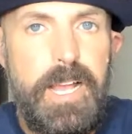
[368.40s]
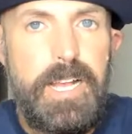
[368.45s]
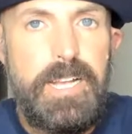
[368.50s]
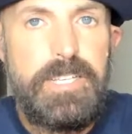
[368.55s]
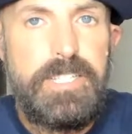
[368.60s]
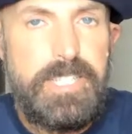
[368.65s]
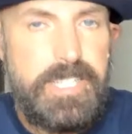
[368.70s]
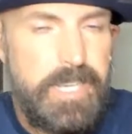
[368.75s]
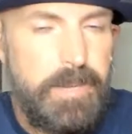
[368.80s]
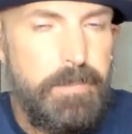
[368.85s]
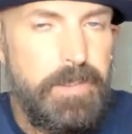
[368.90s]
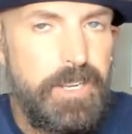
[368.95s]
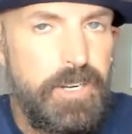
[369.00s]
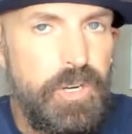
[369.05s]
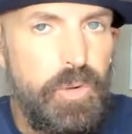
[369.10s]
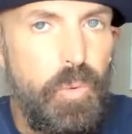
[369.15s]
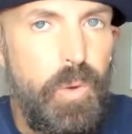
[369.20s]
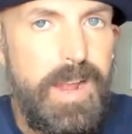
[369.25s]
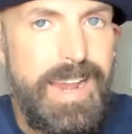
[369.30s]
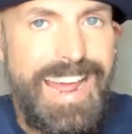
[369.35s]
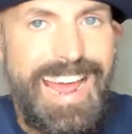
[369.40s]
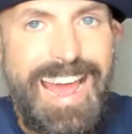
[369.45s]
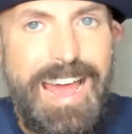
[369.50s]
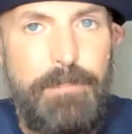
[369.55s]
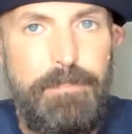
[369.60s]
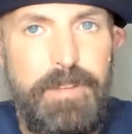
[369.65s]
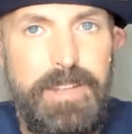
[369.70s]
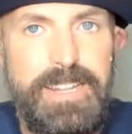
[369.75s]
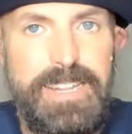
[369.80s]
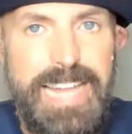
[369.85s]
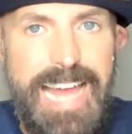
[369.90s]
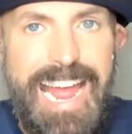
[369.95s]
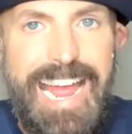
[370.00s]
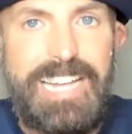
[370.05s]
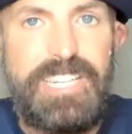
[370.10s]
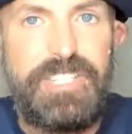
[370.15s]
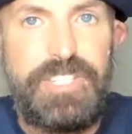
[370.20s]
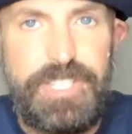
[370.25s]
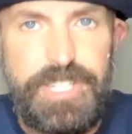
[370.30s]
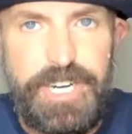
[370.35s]
Similar to what happened
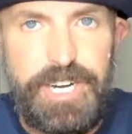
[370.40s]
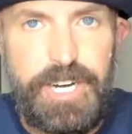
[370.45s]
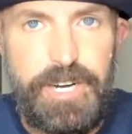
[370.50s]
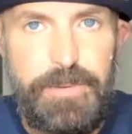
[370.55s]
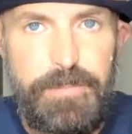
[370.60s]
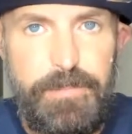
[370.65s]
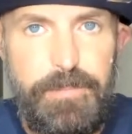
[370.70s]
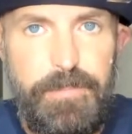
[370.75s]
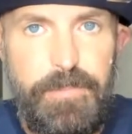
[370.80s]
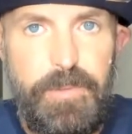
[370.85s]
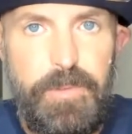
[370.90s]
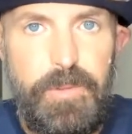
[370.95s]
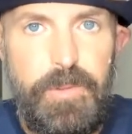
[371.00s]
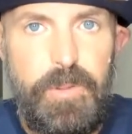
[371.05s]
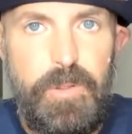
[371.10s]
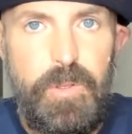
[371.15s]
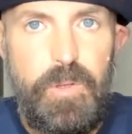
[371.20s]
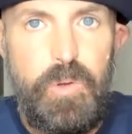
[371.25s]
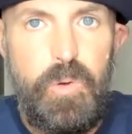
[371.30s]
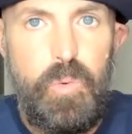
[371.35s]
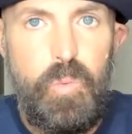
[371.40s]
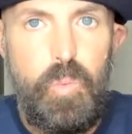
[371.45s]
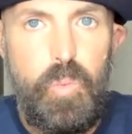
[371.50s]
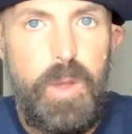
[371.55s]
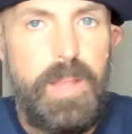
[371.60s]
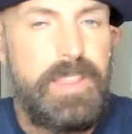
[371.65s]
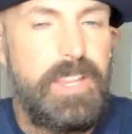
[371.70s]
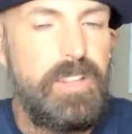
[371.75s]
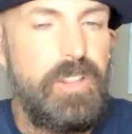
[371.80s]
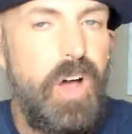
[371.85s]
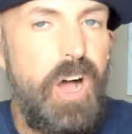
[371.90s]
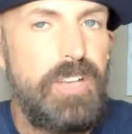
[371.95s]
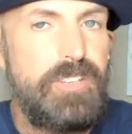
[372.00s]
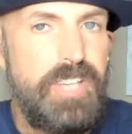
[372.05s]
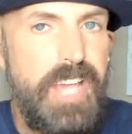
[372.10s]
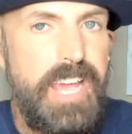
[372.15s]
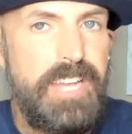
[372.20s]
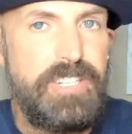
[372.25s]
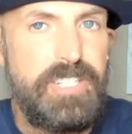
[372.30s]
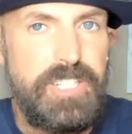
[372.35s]
last year with the Los
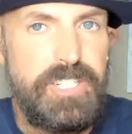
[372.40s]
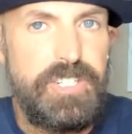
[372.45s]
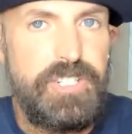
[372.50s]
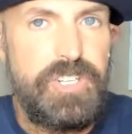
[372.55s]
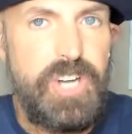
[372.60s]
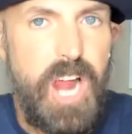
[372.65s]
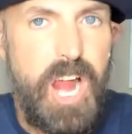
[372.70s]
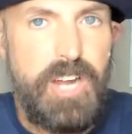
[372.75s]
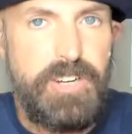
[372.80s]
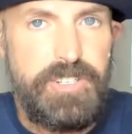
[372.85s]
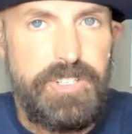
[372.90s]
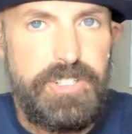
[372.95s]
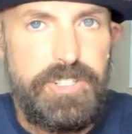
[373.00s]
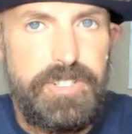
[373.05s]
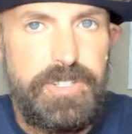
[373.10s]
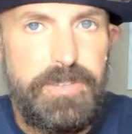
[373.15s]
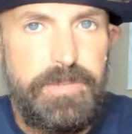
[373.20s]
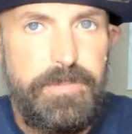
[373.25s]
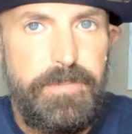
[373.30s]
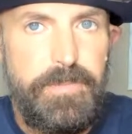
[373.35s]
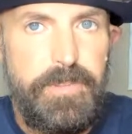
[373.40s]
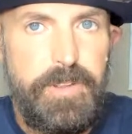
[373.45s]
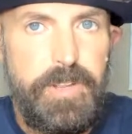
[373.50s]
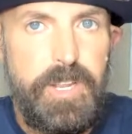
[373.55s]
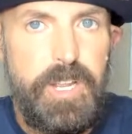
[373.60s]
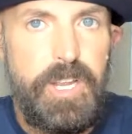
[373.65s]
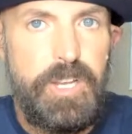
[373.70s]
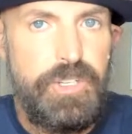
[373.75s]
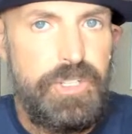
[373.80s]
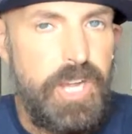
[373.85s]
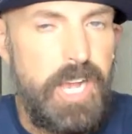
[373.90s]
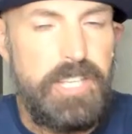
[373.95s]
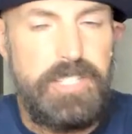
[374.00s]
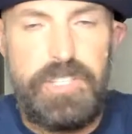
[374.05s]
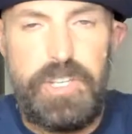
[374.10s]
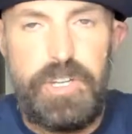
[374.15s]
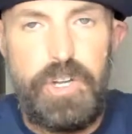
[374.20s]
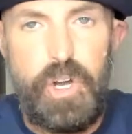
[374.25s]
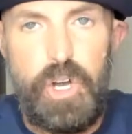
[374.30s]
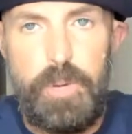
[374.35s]
Angeles Chargers.
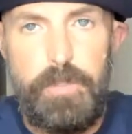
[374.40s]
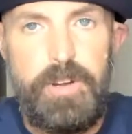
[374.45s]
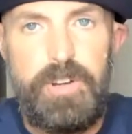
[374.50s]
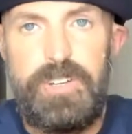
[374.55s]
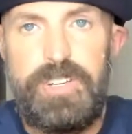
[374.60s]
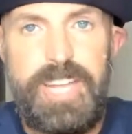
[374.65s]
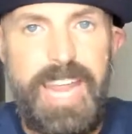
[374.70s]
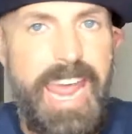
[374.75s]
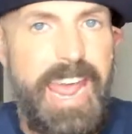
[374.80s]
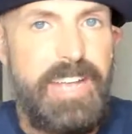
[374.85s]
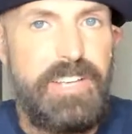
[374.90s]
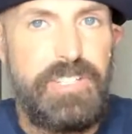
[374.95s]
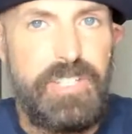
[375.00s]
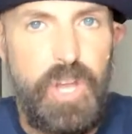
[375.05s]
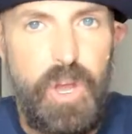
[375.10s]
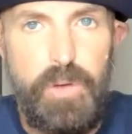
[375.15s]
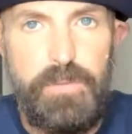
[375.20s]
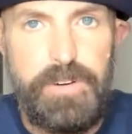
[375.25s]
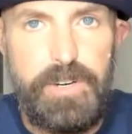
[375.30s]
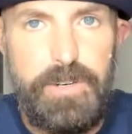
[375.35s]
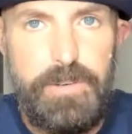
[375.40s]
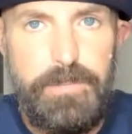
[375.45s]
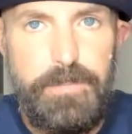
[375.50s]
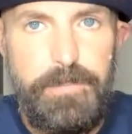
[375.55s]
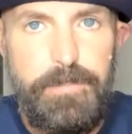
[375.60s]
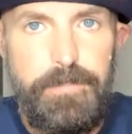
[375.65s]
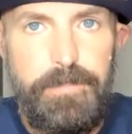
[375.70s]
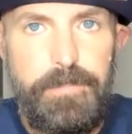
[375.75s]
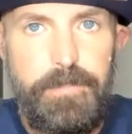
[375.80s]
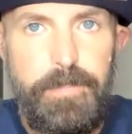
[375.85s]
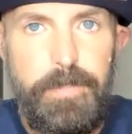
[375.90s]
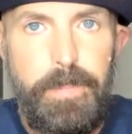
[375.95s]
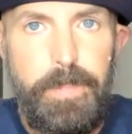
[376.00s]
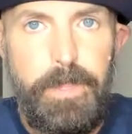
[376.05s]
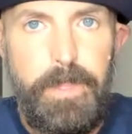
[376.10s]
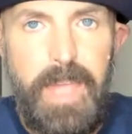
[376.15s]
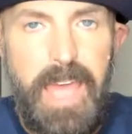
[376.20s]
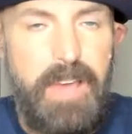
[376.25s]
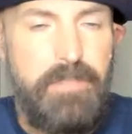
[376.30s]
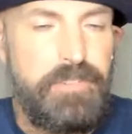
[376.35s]
Justin Herbert takes over
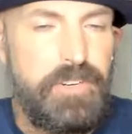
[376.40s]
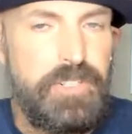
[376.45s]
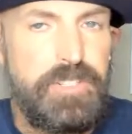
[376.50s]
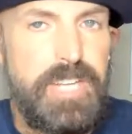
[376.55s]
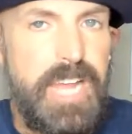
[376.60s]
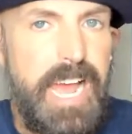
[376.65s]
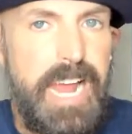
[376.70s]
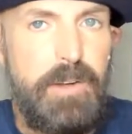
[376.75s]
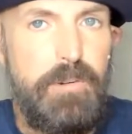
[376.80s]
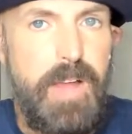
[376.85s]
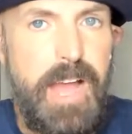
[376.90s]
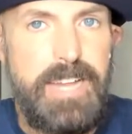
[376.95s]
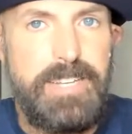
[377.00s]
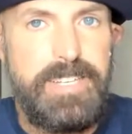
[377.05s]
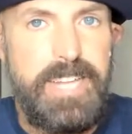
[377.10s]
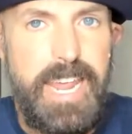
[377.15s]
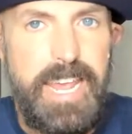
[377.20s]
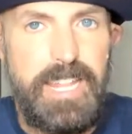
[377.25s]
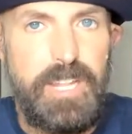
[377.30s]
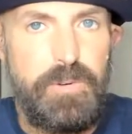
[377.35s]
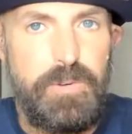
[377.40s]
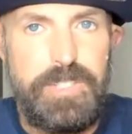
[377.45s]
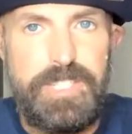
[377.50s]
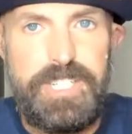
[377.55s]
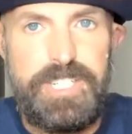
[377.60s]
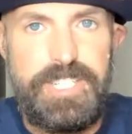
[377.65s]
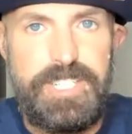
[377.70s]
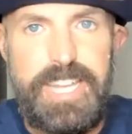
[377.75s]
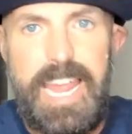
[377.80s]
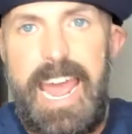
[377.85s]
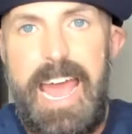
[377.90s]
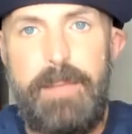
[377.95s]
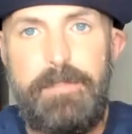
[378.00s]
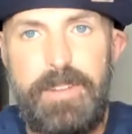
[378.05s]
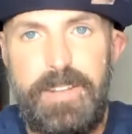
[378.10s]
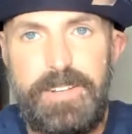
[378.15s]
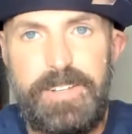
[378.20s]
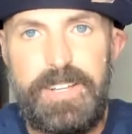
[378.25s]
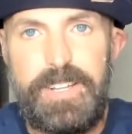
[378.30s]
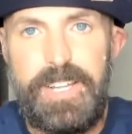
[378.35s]
after Tyrod Taylor was stabbed
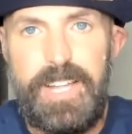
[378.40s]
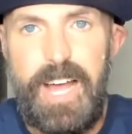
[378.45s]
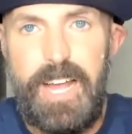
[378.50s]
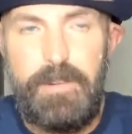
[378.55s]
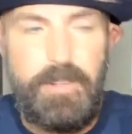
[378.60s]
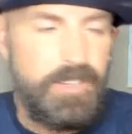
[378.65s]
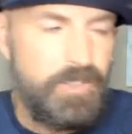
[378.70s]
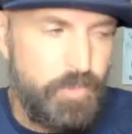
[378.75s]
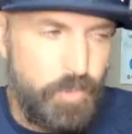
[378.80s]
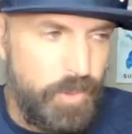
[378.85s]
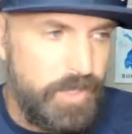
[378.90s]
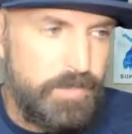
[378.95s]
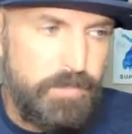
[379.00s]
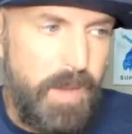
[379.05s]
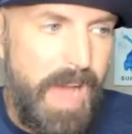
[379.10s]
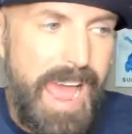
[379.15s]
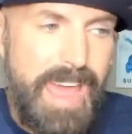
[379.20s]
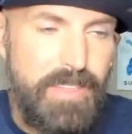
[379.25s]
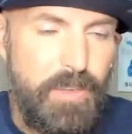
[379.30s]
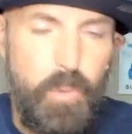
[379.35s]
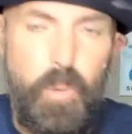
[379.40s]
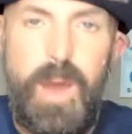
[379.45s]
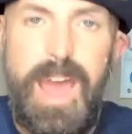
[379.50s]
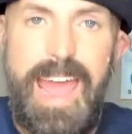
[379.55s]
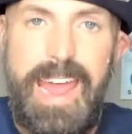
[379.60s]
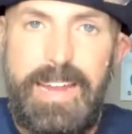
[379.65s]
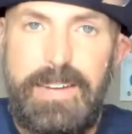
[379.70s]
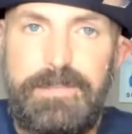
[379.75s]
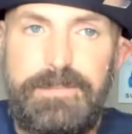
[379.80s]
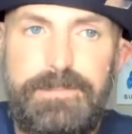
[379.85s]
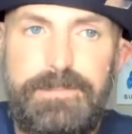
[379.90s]
in the lung, which, by the way,